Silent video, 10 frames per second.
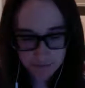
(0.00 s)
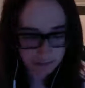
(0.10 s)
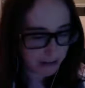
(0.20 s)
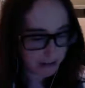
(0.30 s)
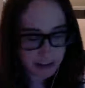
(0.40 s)

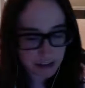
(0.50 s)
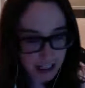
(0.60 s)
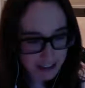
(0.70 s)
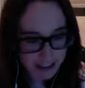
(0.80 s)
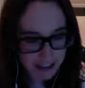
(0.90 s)

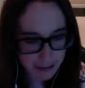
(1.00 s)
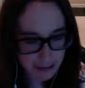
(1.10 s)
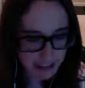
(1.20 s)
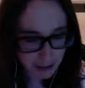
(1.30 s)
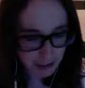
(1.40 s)
injecting,
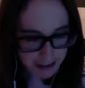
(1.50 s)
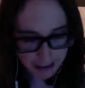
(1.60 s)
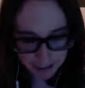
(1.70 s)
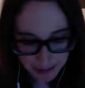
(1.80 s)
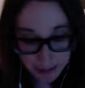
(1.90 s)
I would say
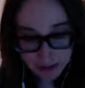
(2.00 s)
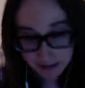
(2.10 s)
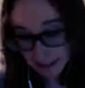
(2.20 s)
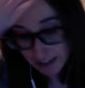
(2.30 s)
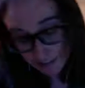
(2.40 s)
ingesting, but
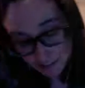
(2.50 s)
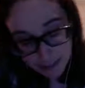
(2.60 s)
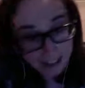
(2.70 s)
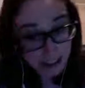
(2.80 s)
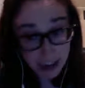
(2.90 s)
in, like
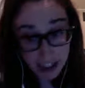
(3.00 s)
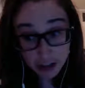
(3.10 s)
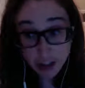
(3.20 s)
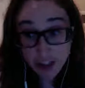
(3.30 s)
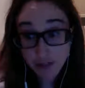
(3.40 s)
getting
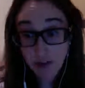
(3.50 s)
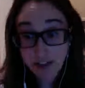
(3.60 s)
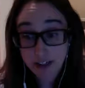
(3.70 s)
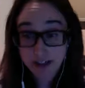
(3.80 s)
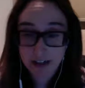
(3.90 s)
injections of all
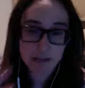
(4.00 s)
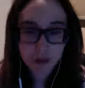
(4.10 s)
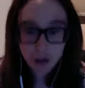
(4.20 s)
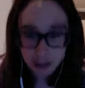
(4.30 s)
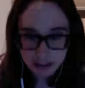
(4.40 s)
these kind of
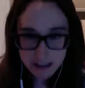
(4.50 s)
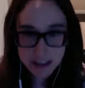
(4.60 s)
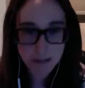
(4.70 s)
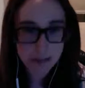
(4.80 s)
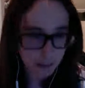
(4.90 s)
drugs. He's
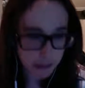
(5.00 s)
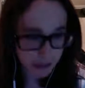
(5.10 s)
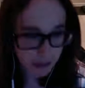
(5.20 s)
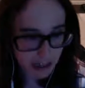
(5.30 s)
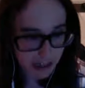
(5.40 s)
becoming
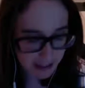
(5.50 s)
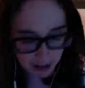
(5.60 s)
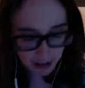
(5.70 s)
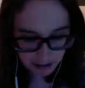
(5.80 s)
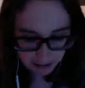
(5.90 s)
reliant
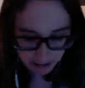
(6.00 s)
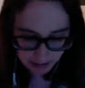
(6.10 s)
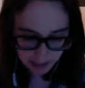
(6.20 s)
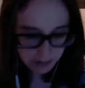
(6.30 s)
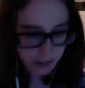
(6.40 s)
on,
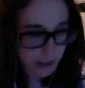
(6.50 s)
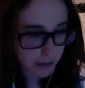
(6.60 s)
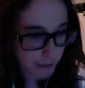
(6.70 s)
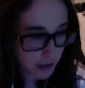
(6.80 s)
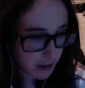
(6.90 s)
you know,
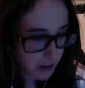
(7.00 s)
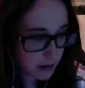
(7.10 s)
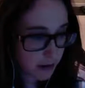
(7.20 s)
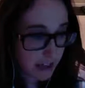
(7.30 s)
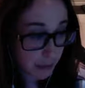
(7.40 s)

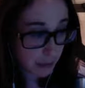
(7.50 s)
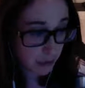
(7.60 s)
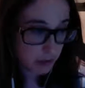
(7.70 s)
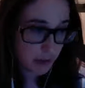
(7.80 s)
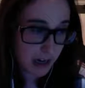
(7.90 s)

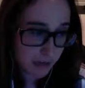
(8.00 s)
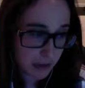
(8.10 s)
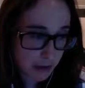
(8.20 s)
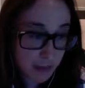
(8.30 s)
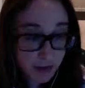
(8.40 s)
chemicals,
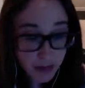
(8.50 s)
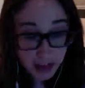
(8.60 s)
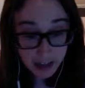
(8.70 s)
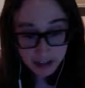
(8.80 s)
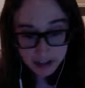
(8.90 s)
whatever.
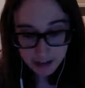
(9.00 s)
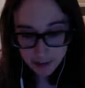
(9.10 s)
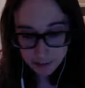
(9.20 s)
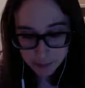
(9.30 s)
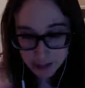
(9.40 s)
But then
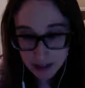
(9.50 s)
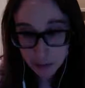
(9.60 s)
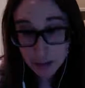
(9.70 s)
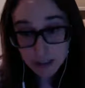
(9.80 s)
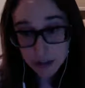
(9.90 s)

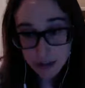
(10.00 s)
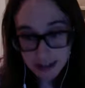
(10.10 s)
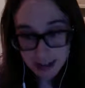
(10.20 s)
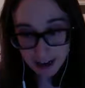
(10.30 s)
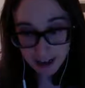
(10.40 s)
if we
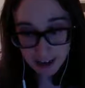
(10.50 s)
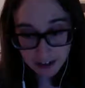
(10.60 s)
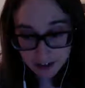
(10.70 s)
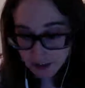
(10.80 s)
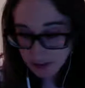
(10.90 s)
look
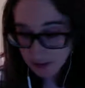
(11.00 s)
at